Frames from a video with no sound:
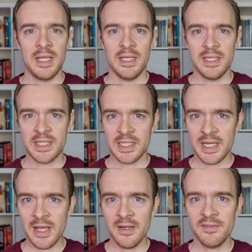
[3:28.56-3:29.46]

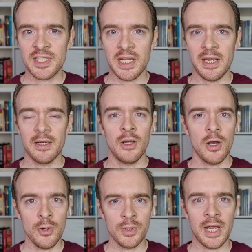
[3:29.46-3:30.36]
instead of saying,
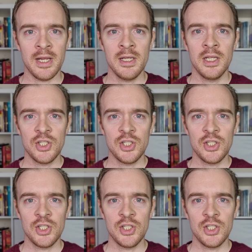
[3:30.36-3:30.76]
"Okay,